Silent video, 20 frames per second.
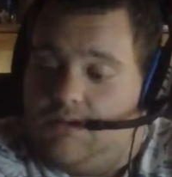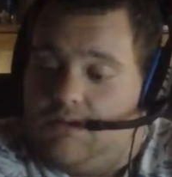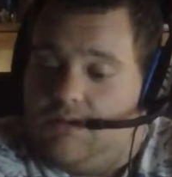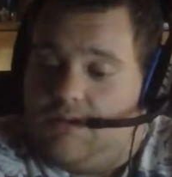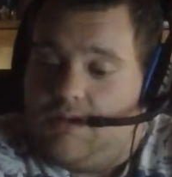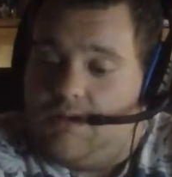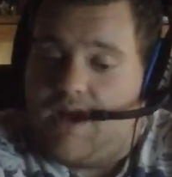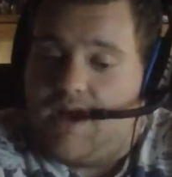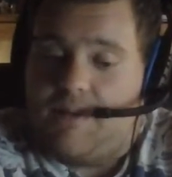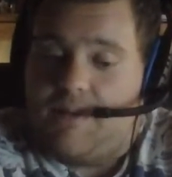
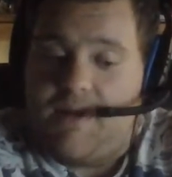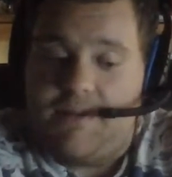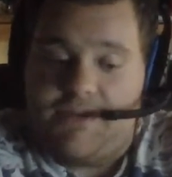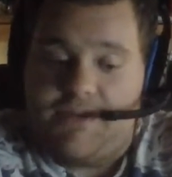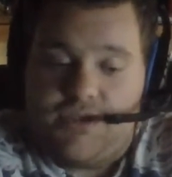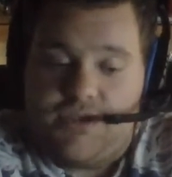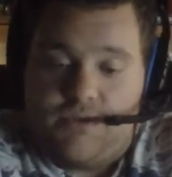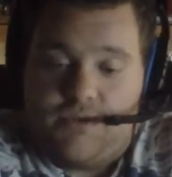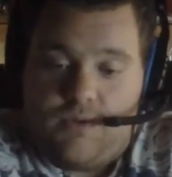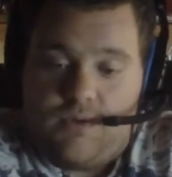And I'm able
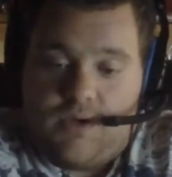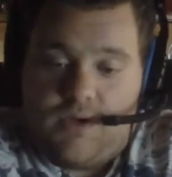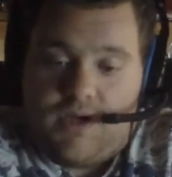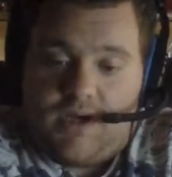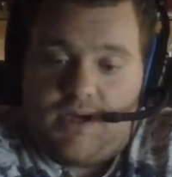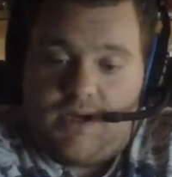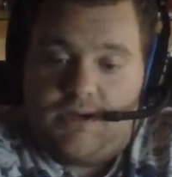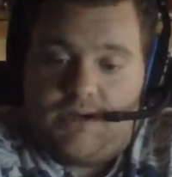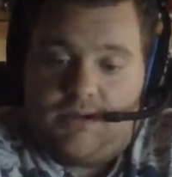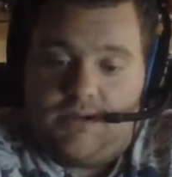
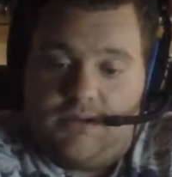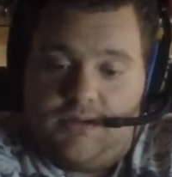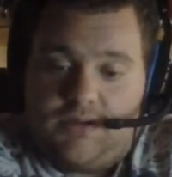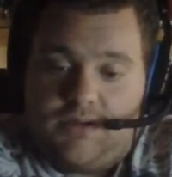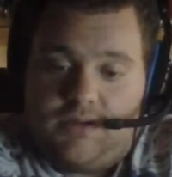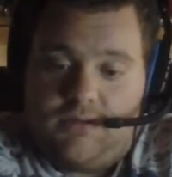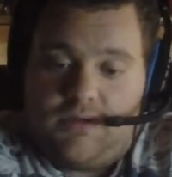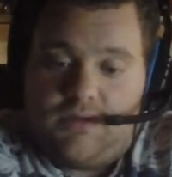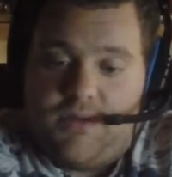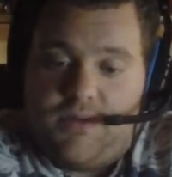to
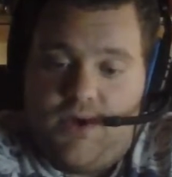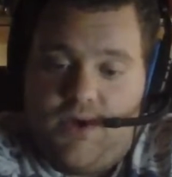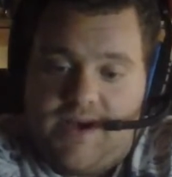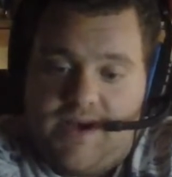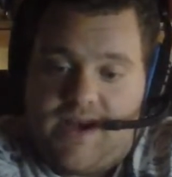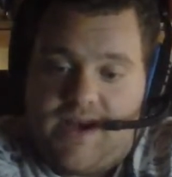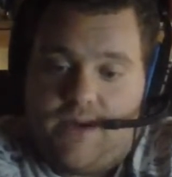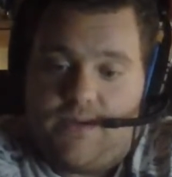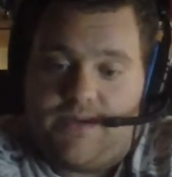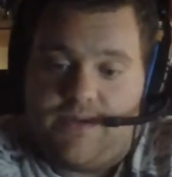
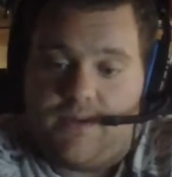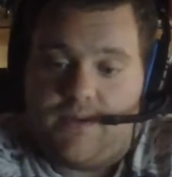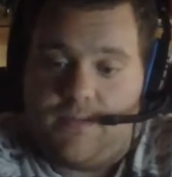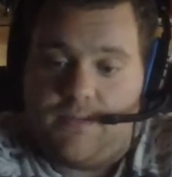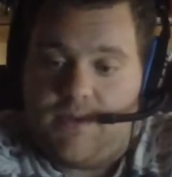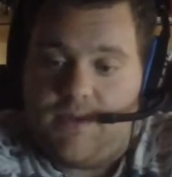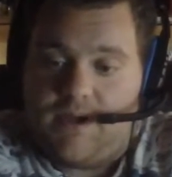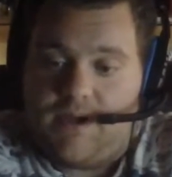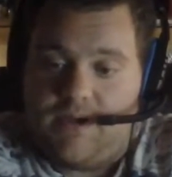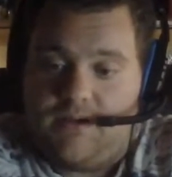communicate with
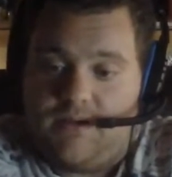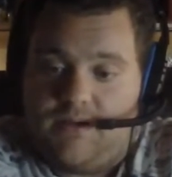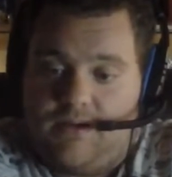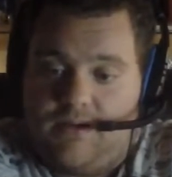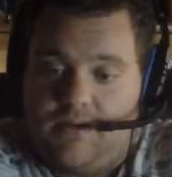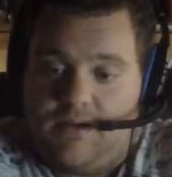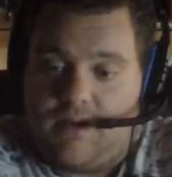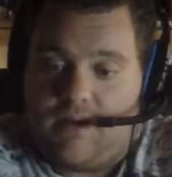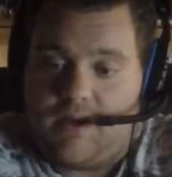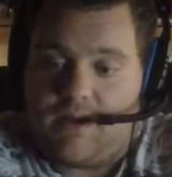them,
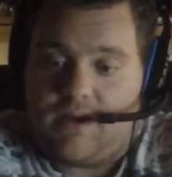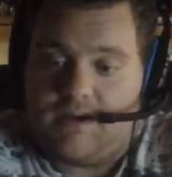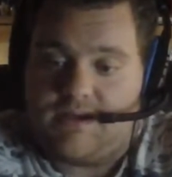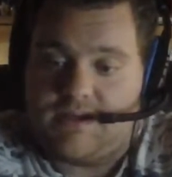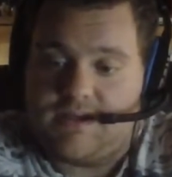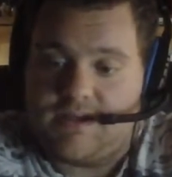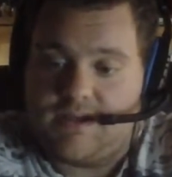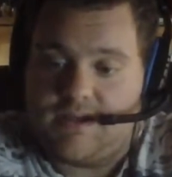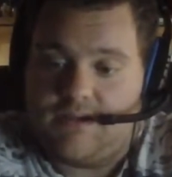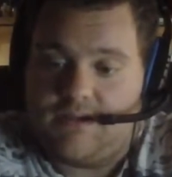
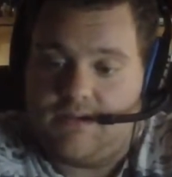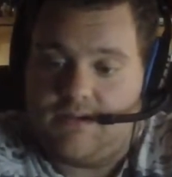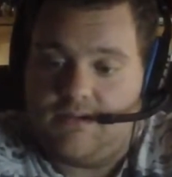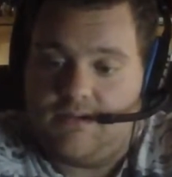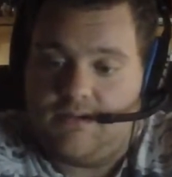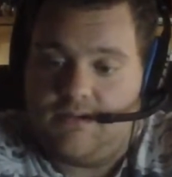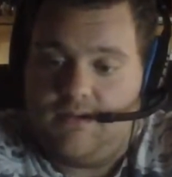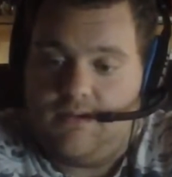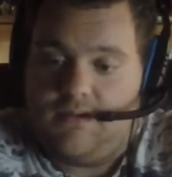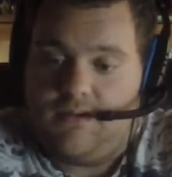and
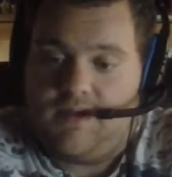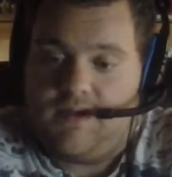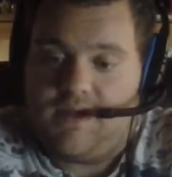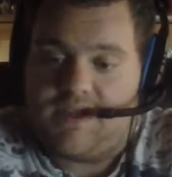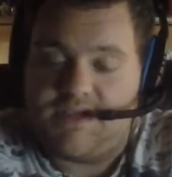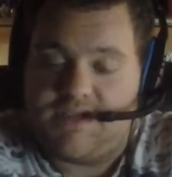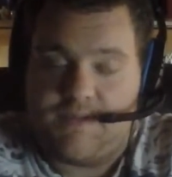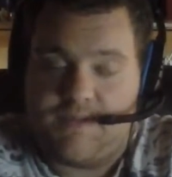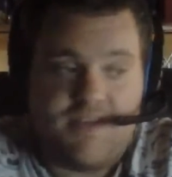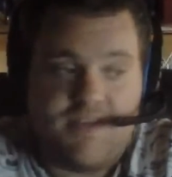the
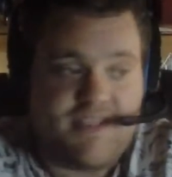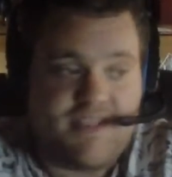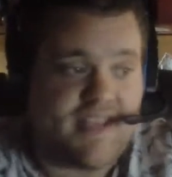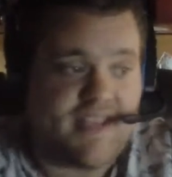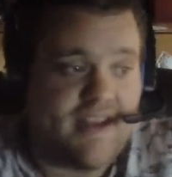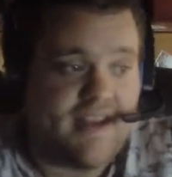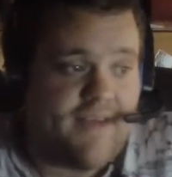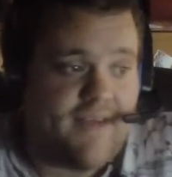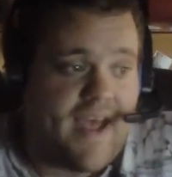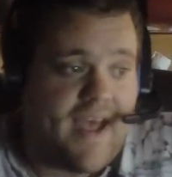experiences that
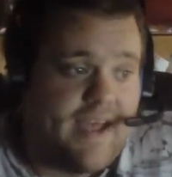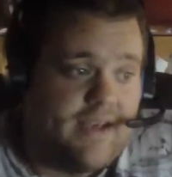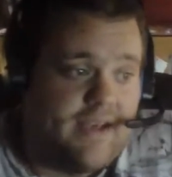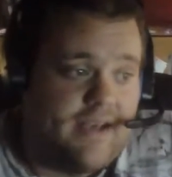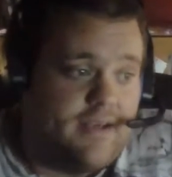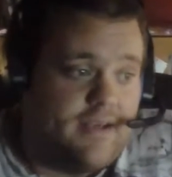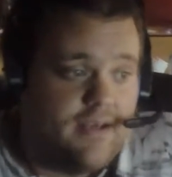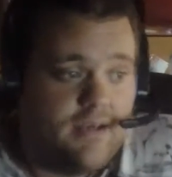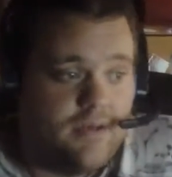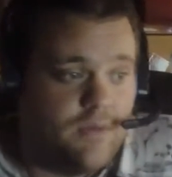I've
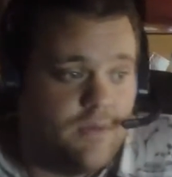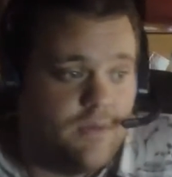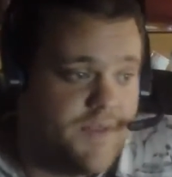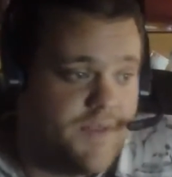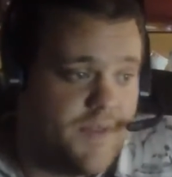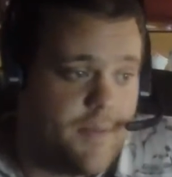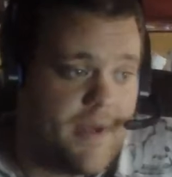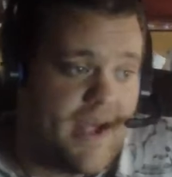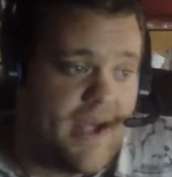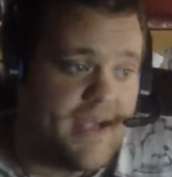had
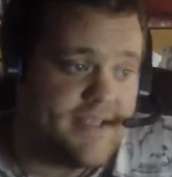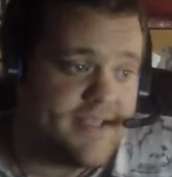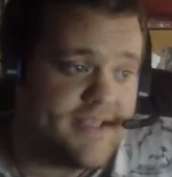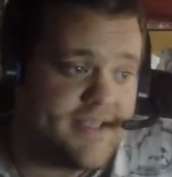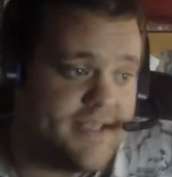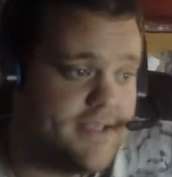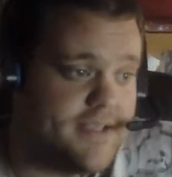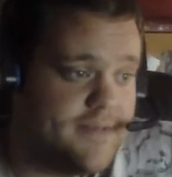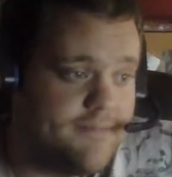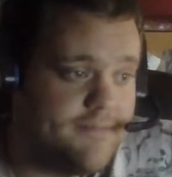within the
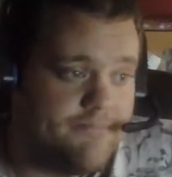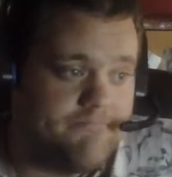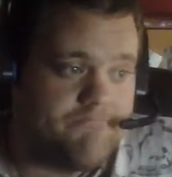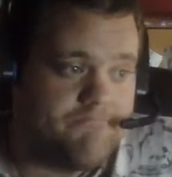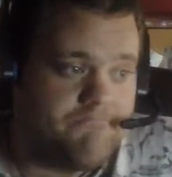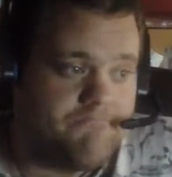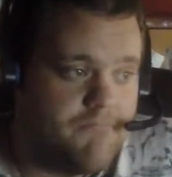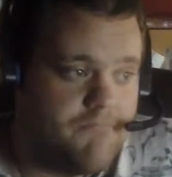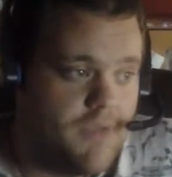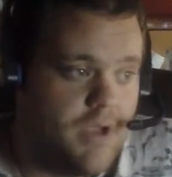past
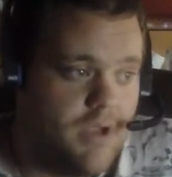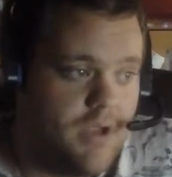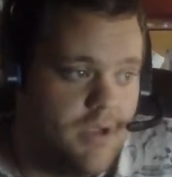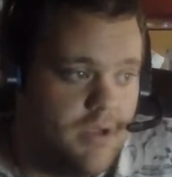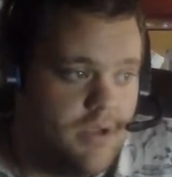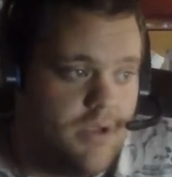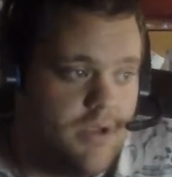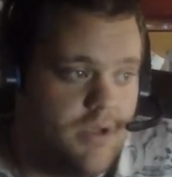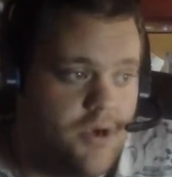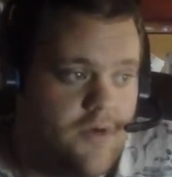
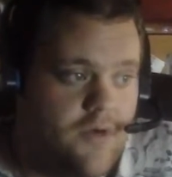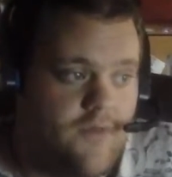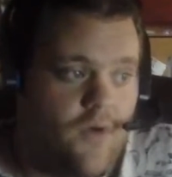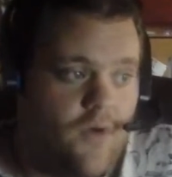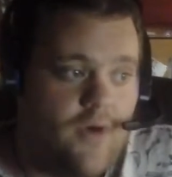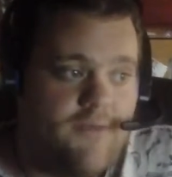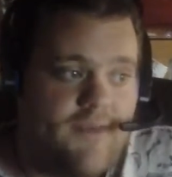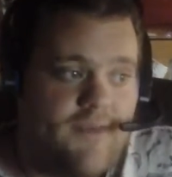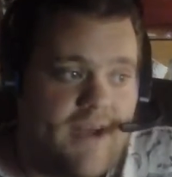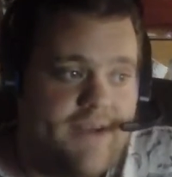
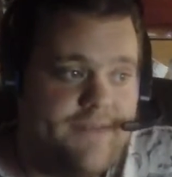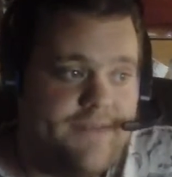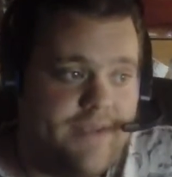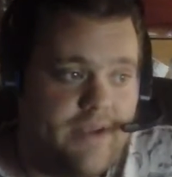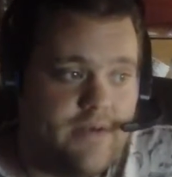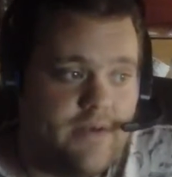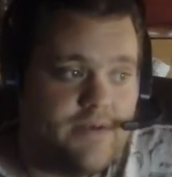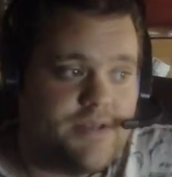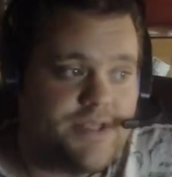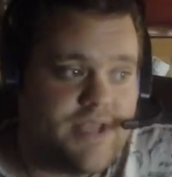4 or 5
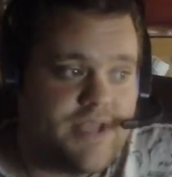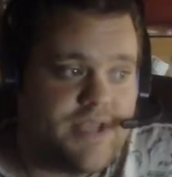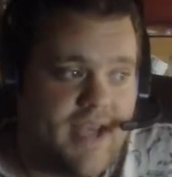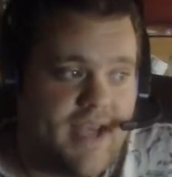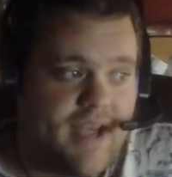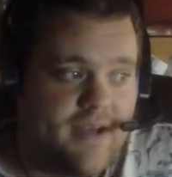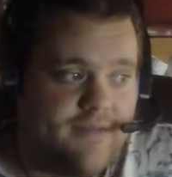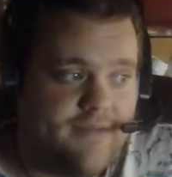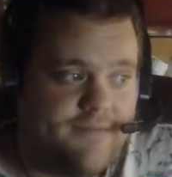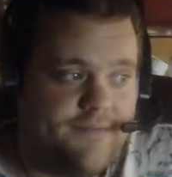years
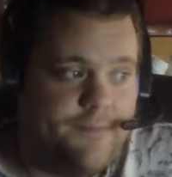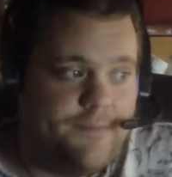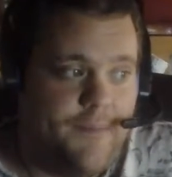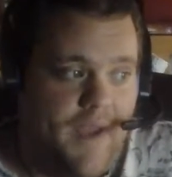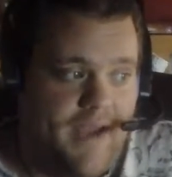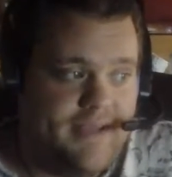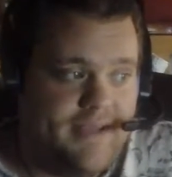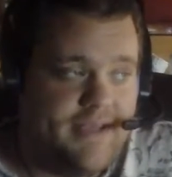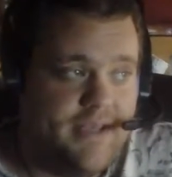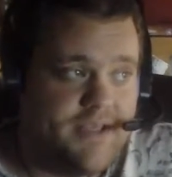have
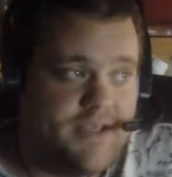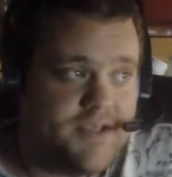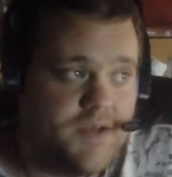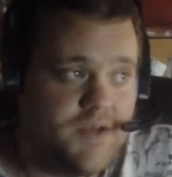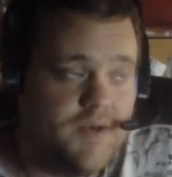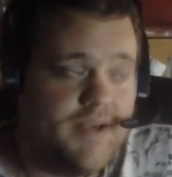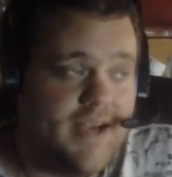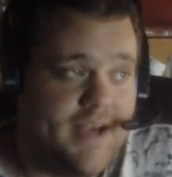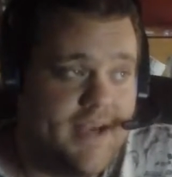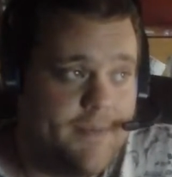painted a
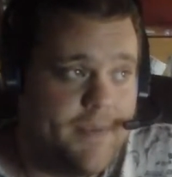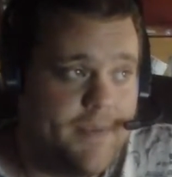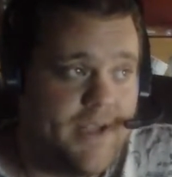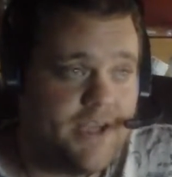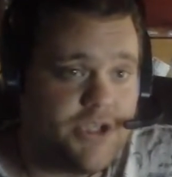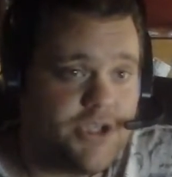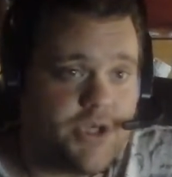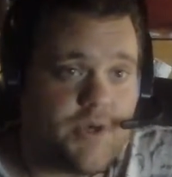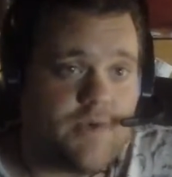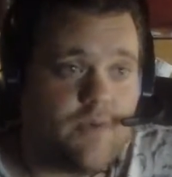certain kind of
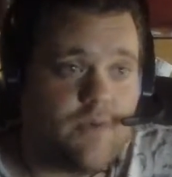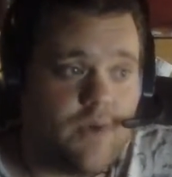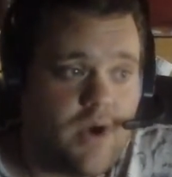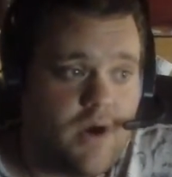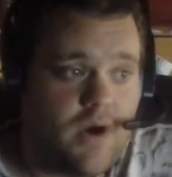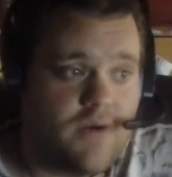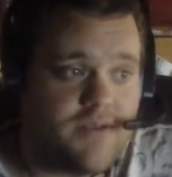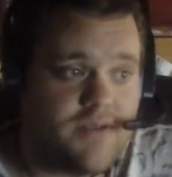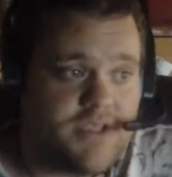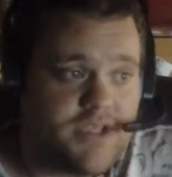picture in
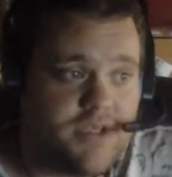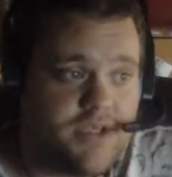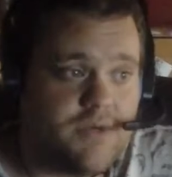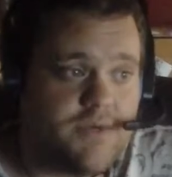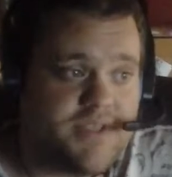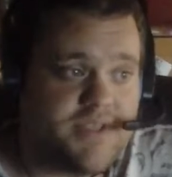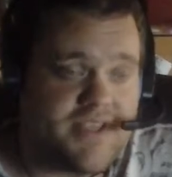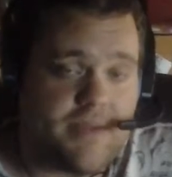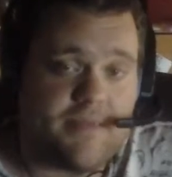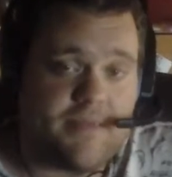regards to
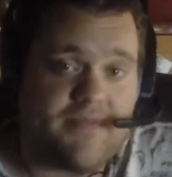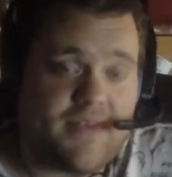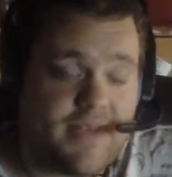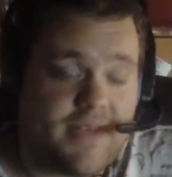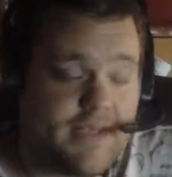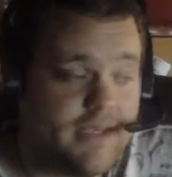some of it.